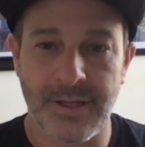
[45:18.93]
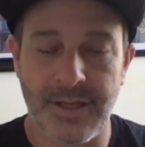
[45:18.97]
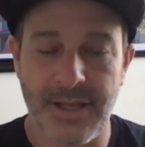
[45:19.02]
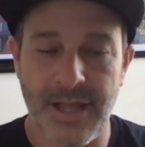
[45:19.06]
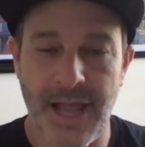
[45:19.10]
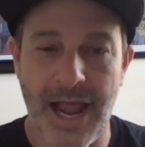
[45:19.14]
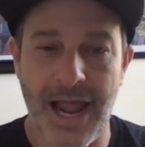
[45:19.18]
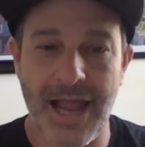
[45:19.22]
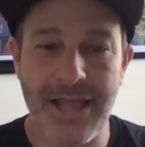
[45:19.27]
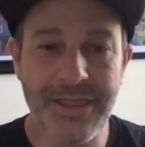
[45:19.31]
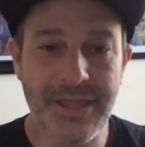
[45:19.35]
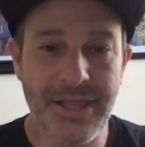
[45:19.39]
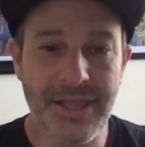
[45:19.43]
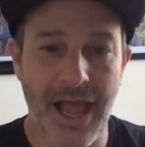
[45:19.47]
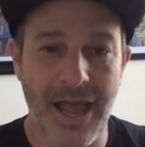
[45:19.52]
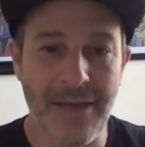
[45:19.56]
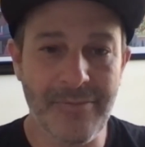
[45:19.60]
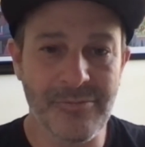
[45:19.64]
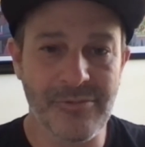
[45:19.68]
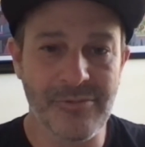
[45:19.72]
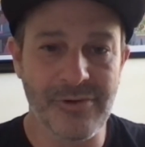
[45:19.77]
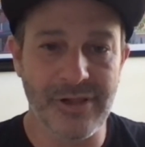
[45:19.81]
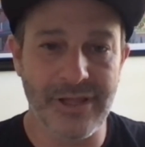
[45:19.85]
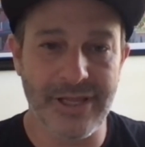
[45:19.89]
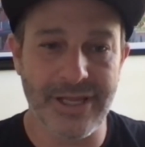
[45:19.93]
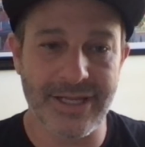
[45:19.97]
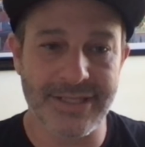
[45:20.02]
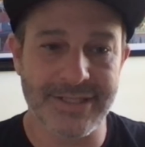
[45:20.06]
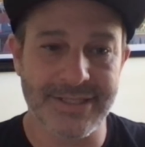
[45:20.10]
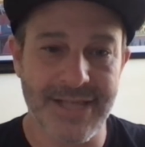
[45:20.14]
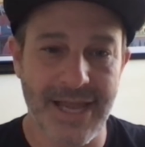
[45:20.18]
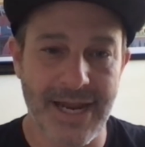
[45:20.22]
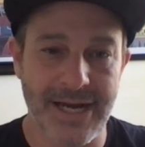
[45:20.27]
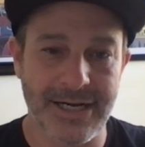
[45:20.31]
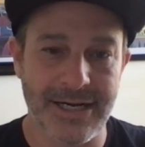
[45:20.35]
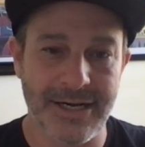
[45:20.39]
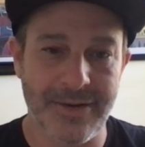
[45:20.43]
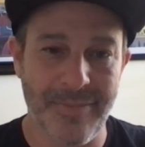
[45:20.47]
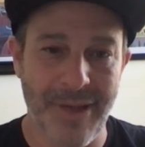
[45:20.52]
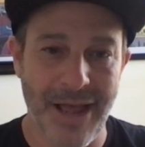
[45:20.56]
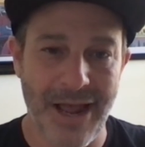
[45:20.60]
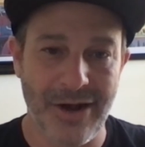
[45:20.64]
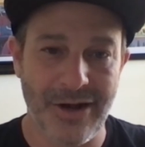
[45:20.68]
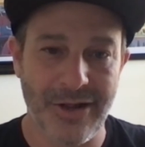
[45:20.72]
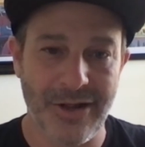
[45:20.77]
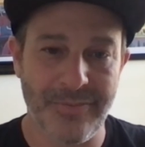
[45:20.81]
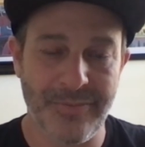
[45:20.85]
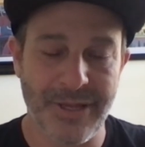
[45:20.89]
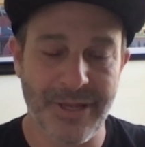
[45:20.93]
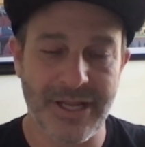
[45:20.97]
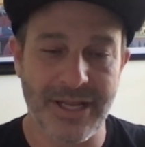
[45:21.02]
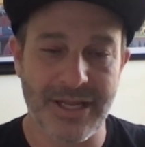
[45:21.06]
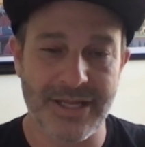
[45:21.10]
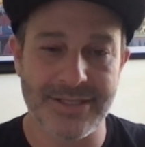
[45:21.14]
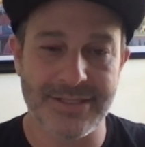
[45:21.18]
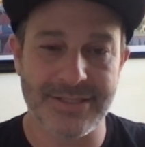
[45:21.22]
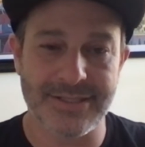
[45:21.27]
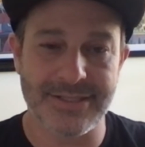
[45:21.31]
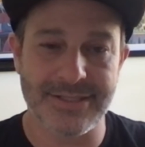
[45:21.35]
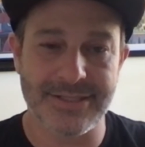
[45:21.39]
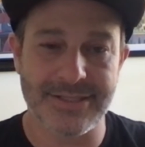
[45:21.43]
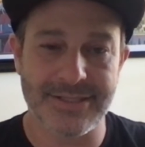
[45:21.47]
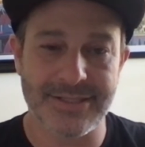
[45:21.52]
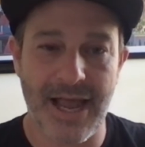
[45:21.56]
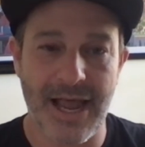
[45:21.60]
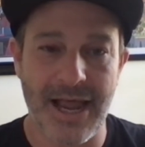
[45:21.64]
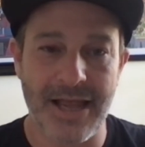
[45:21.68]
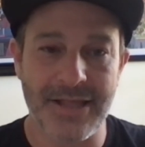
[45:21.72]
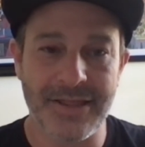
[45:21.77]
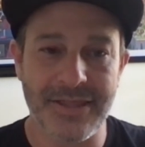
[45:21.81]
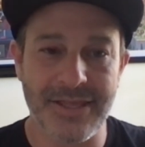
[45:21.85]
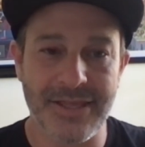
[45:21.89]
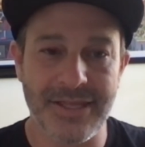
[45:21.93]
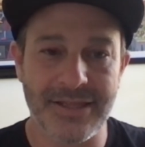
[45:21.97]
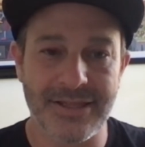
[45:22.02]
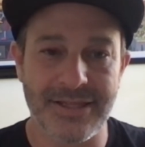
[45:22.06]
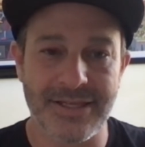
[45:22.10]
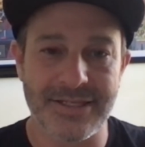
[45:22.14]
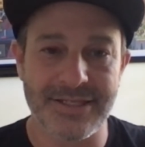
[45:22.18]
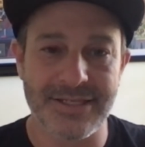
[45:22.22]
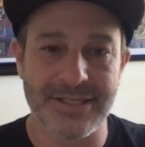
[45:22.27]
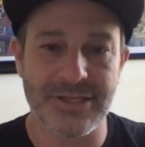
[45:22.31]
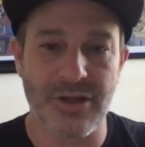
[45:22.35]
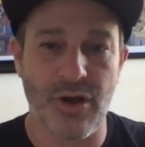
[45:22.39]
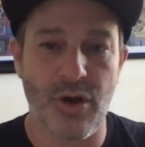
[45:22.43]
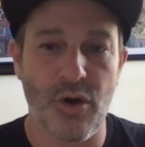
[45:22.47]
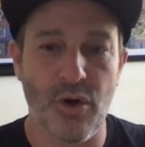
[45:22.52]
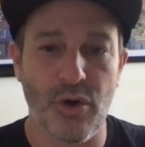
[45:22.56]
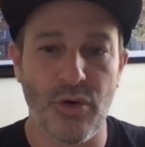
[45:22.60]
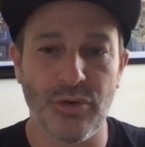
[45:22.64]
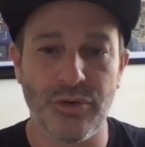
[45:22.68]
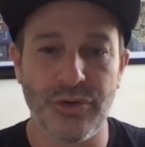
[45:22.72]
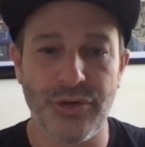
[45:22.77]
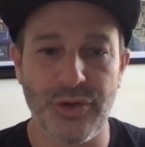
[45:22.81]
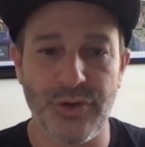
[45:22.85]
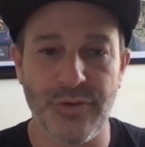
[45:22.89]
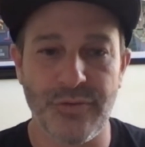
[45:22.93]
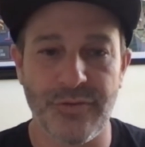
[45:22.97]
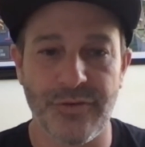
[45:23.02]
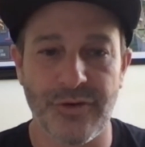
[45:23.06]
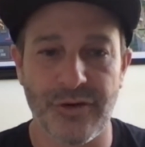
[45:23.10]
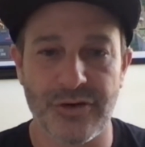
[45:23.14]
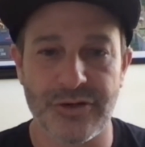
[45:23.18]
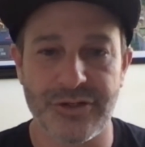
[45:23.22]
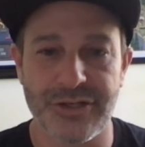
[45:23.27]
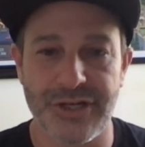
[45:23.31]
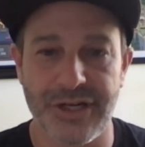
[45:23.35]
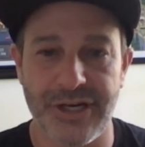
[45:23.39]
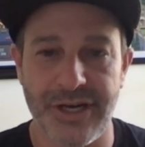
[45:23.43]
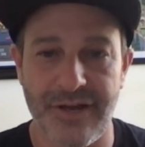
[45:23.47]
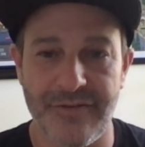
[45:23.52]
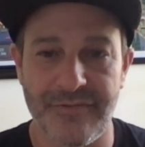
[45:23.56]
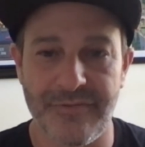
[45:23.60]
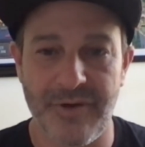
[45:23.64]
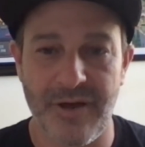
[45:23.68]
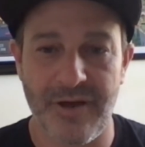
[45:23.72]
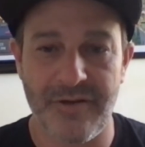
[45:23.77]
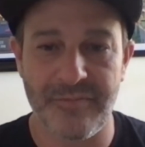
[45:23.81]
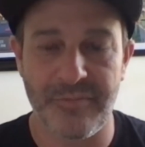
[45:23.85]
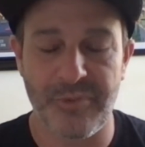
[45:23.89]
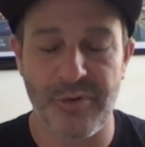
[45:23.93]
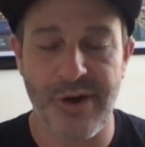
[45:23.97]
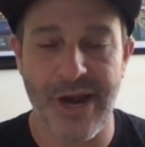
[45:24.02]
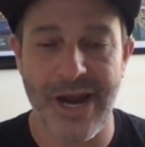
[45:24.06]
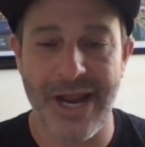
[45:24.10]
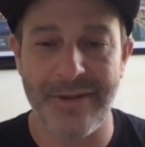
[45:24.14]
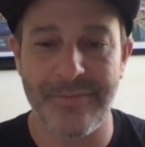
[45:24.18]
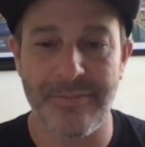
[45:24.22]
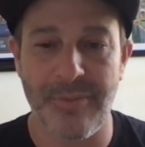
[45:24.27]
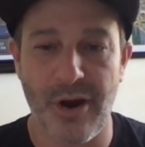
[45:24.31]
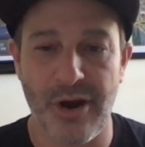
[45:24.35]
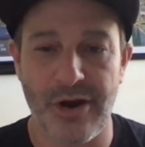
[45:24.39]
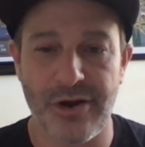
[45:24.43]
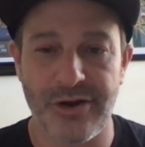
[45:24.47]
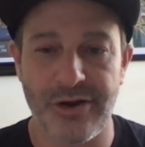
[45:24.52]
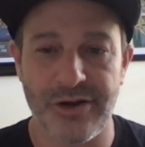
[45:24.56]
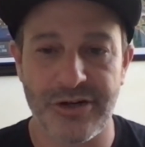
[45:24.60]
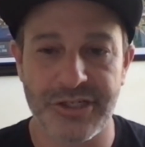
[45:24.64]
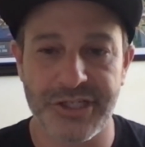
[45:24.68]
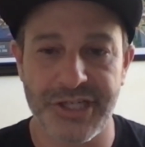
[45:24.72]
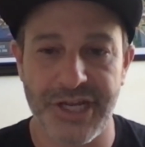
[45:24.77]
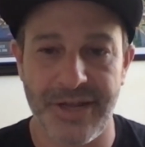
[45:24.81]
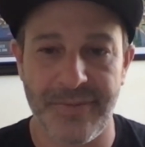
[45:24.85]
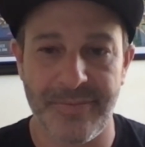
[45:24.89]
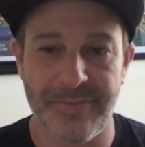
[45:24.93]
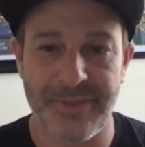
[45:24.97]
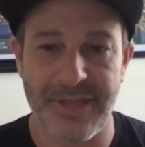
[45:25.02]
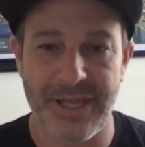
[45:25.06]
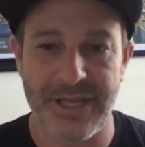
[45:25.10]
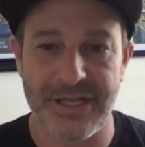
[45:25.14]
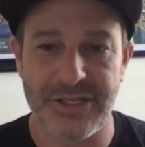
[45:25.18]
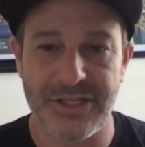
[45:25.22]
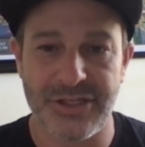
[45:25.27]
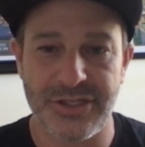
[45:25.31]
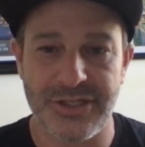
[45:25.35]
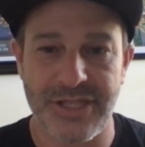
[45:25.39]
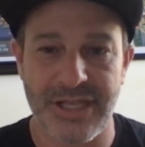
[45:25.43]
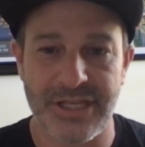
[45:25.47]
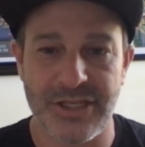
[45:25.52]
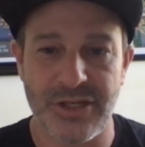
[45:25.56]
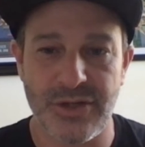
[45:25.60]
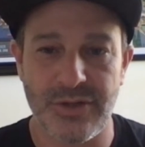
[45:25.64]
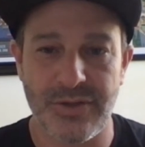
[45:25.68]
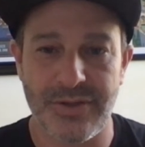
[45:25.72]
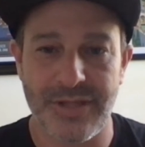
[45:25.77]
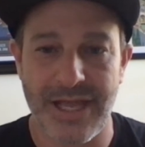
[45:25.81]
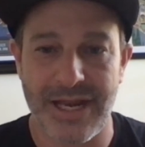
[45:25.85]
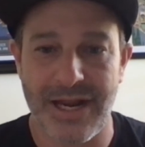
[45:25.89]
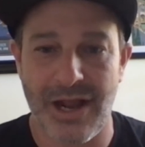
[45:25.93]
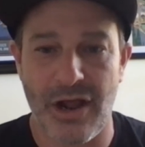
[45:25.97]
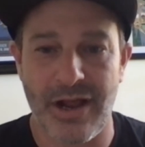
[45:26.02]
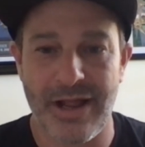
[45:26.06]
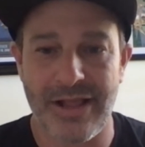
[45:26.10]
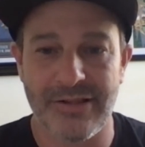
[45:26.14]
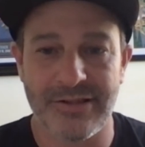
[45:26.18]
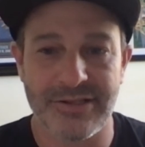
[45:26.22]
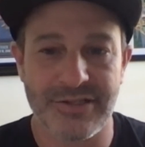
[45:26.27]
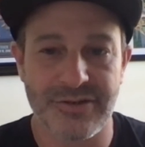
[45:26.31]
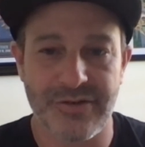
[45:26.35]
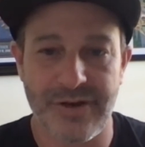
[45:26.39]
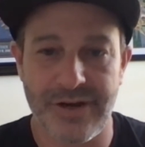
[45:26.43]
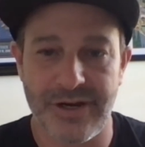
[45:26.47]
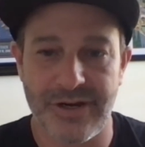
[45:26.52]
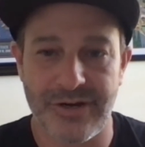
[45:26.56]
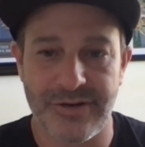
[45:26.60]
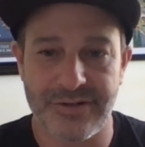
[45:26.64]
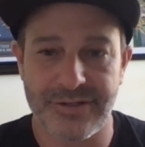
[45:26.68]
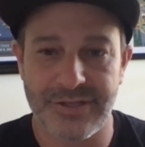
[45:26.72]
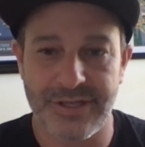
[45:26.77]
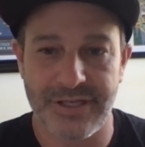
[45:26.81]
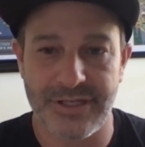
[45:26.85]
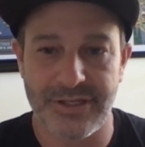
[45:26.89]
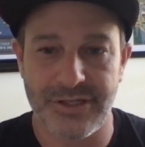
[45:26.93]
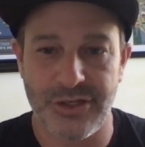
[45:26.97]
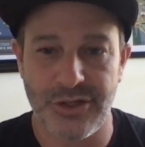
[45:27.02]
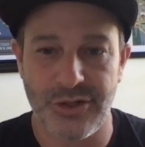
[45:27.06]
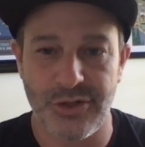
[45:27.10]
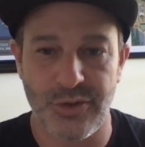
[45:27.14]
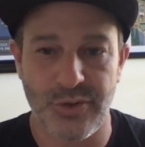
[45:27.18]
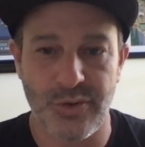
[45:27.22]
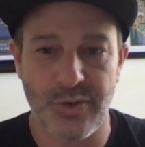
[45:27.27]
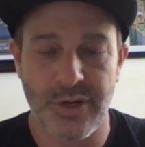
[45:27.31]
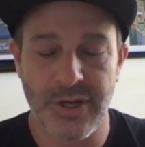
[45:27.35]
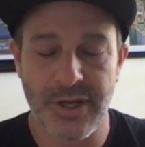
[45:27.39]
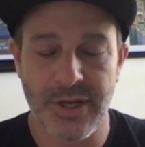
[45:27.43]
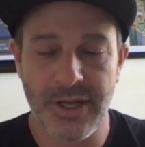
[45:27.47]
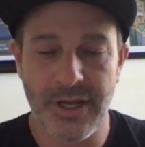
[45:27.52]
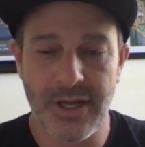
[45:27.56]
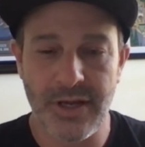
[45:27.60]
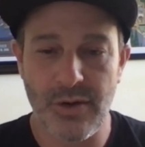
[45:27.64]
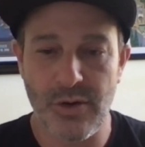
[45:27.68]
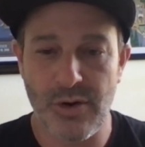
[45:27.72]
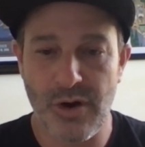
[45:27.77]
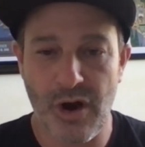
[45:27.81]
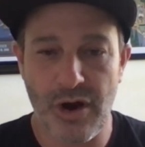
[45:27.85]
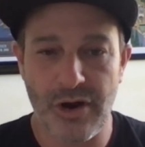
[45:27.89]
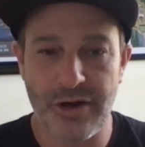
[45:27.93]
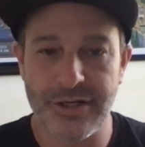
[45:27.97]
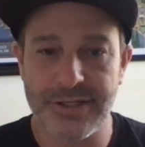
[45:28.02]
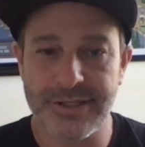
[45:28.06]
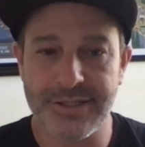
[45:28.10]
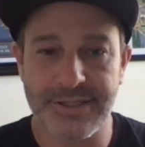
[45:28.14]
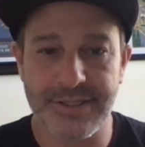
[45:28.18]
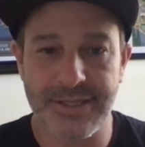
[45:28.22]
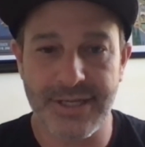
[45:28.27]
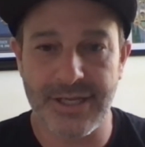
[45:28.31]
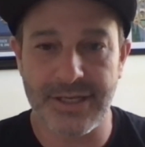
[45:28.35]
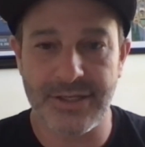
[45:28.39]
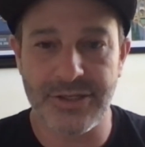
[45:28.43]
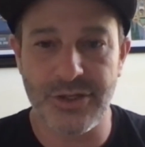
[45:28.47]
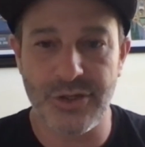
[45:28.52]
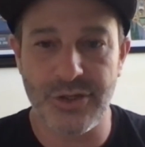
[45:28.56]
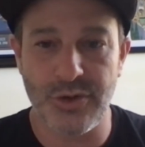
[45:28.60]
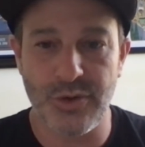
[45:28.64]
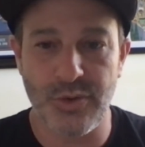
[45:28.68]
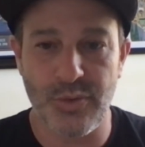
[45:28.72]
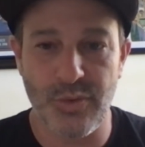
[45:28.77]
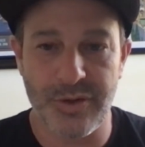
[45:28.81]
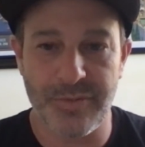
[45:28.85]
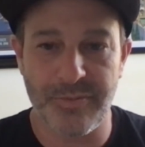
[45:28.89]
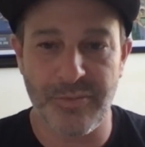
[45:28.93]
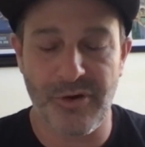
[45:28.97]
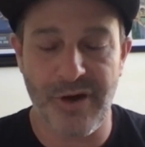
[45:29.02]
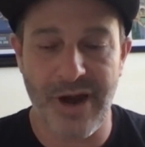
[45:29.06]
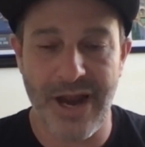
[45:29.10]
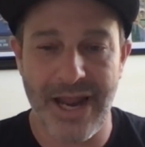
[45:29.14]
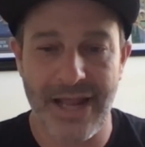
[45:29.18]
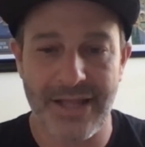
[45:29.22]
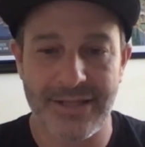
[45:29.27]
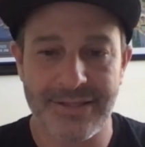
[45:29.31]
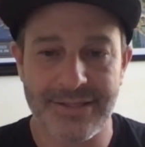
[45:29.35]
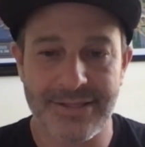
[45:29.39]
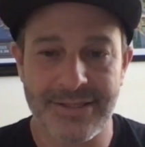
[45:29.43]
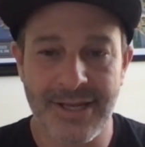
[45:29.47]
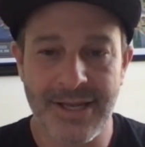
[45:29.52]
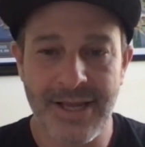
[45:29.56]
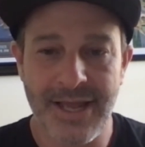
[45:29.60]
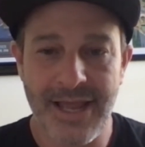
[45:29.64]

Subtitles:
I think I'm really excited about it because I think this is a whole new version of brand partnership that illustrators can do or artists can do with brands.